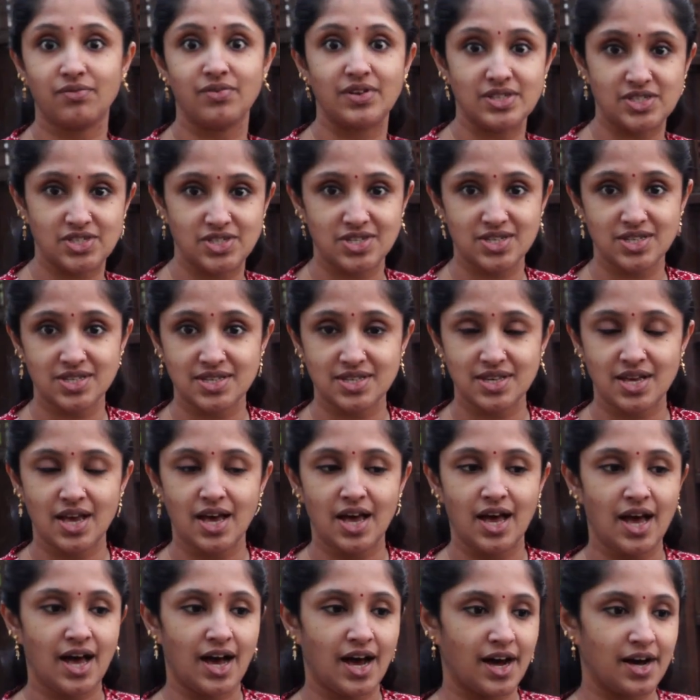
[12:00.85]
veggies.
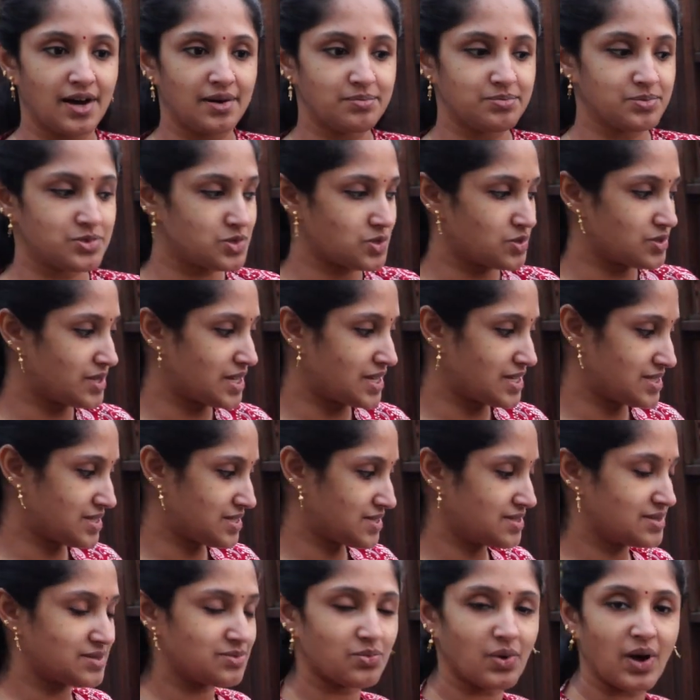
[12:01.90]
So that's
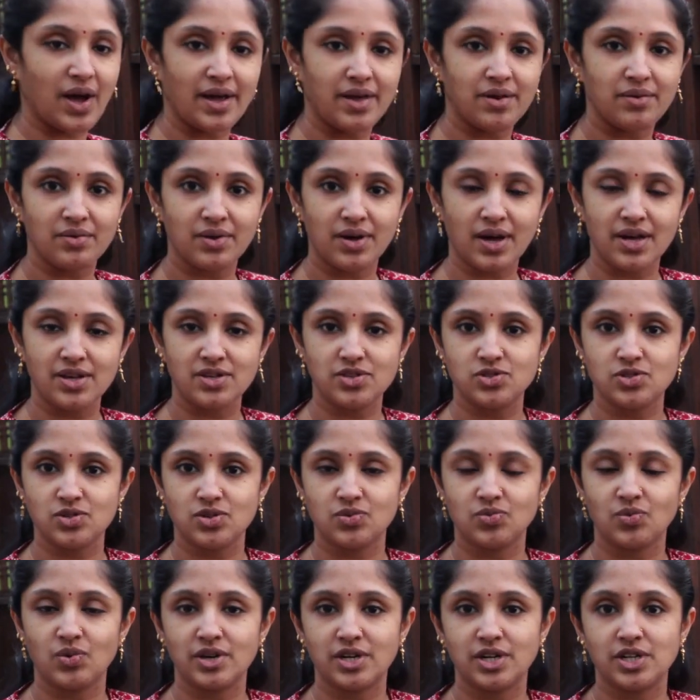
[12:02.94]
why I
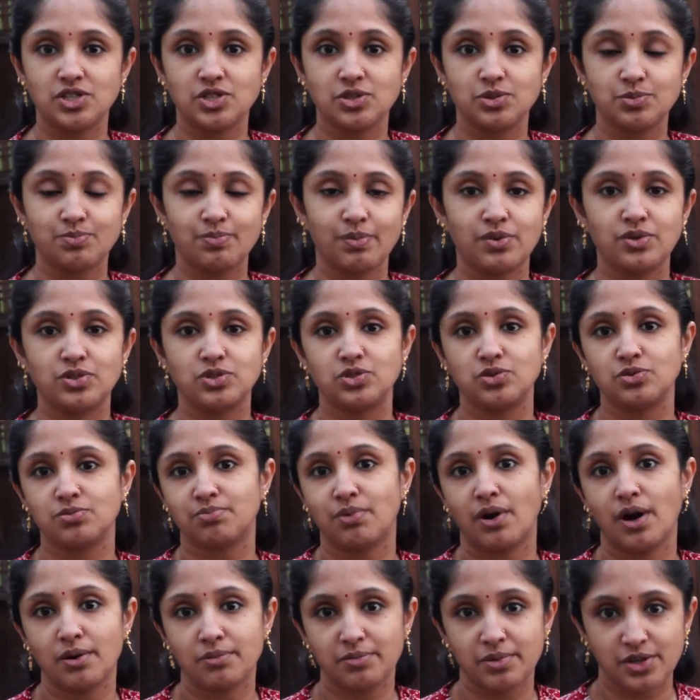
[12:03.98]
also wanted to do
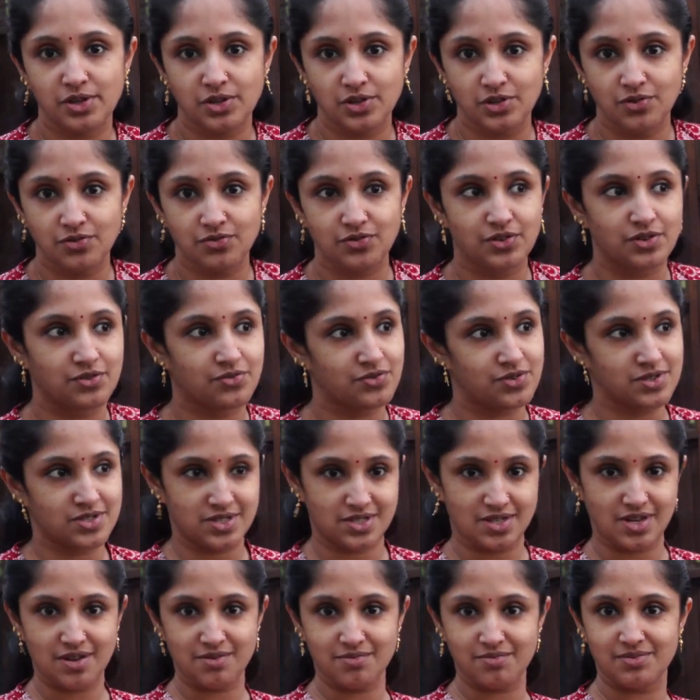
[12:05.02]
barbecue for the first
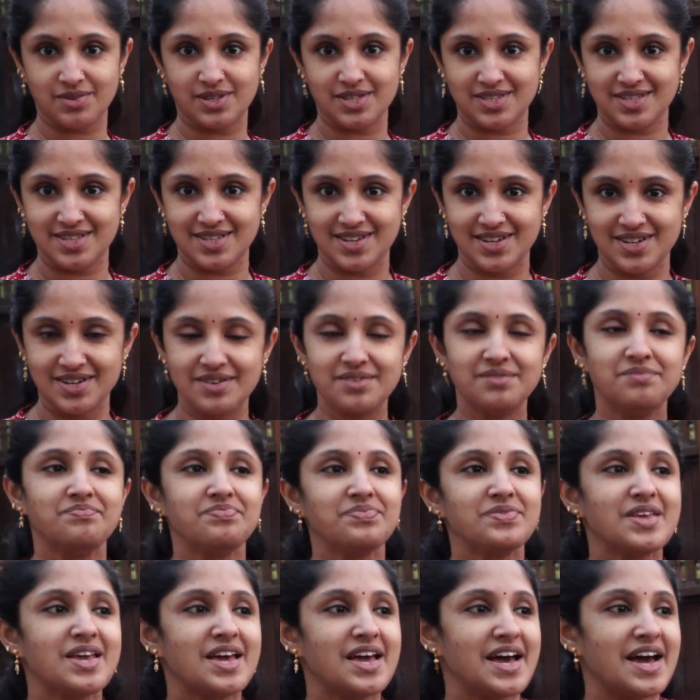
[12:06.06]
time this year,
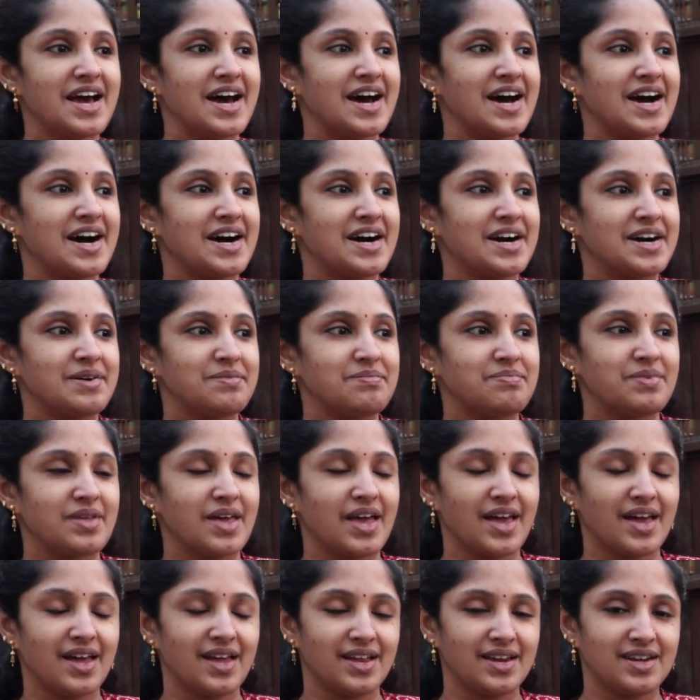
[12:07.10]

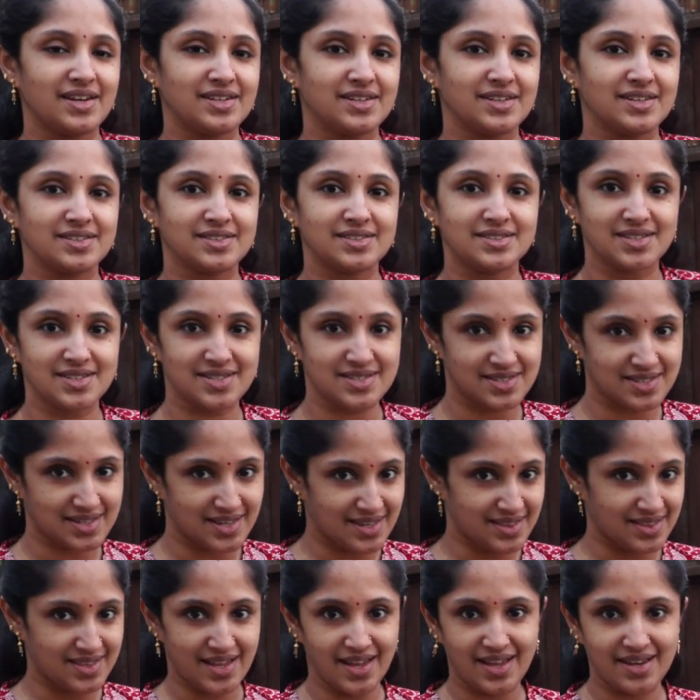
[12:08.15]
and just
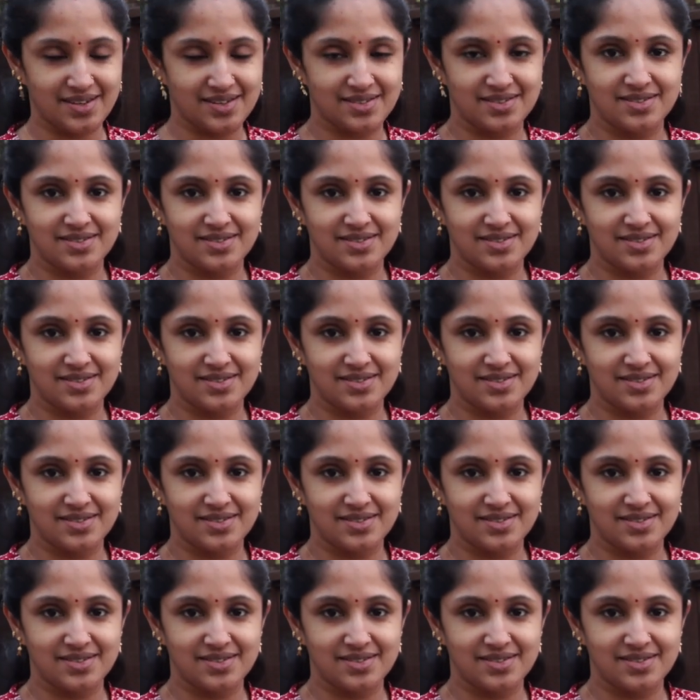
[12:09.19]
get that